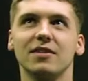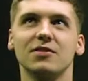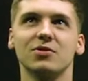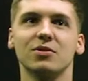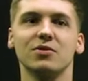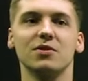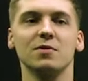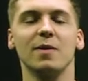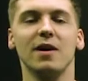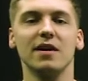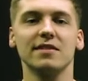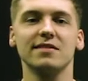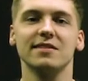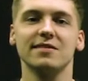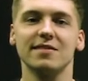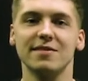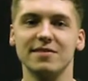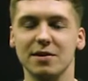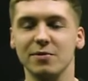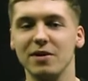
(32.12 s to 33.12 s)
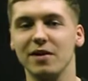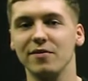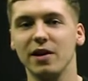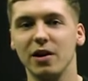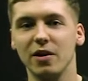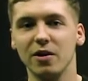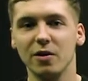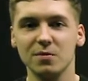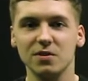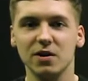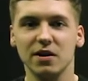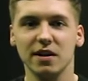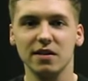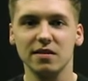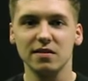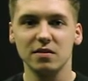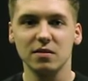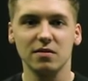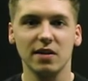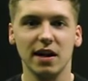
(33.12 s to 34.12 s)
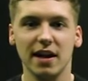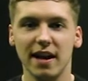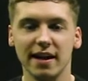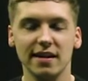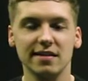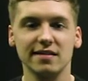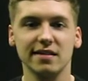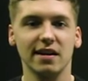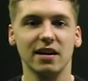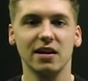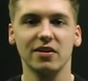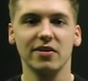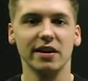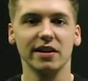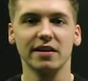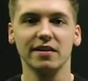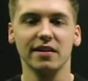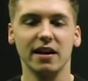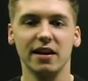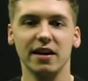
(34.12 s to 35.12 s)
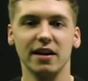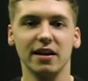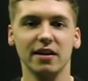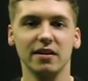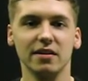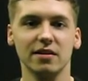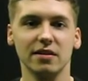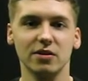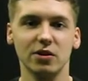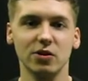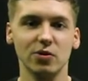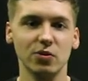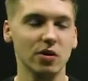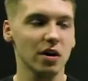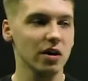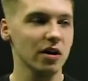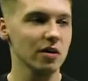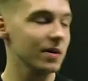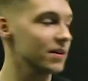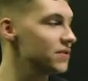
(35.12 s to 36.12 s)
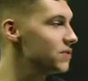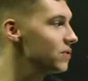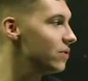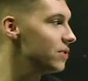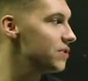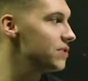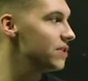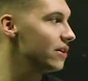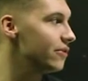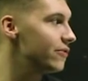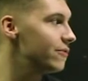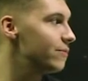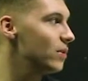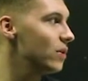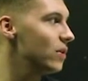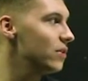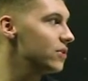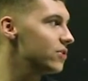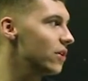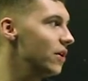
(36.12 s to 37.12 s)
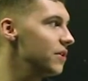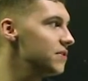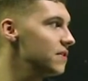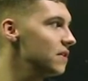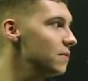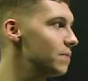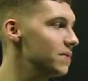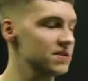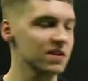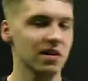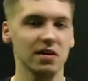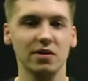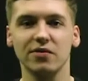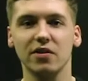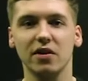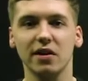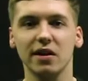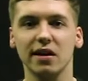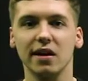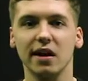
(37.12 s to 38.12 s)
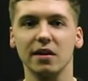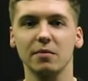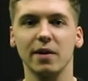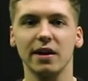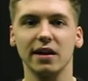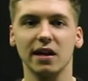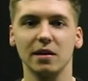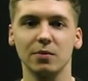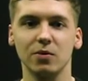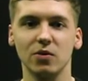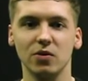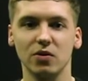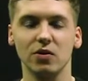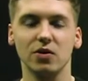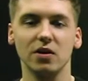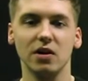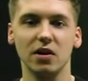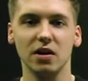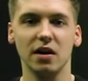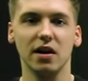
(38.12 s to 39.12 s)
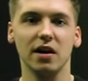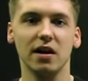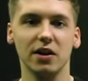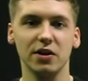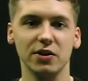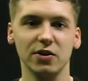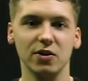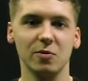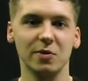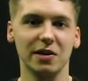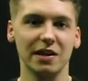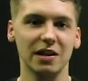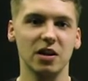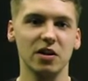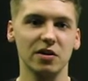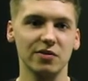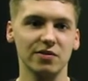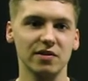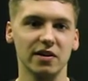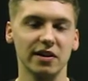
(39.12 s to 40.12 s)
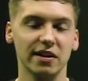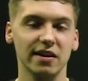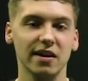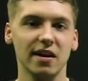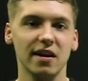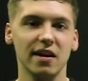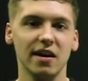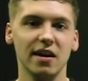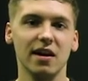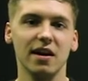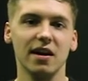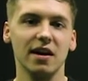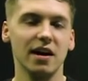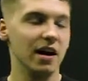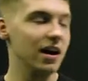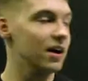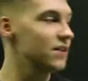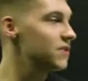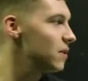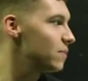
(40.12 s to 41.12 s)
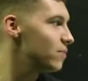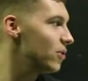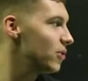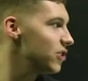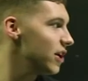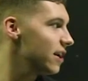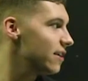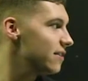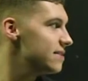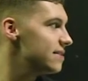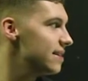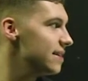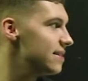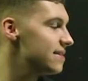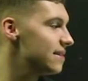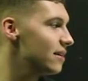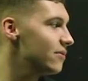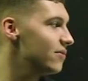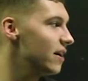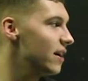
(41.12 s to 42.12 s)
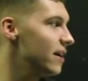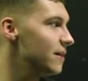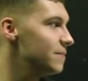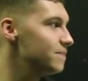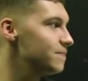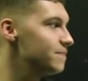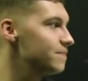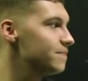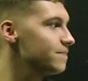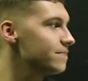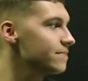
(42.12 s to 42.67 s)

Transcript: sort of smart assistants that we have in our homes like Alexa and uh, Google Home, that sort of stuff, but try to personify it and make it more uh, human and lifelike. Uh, so the project consists of um,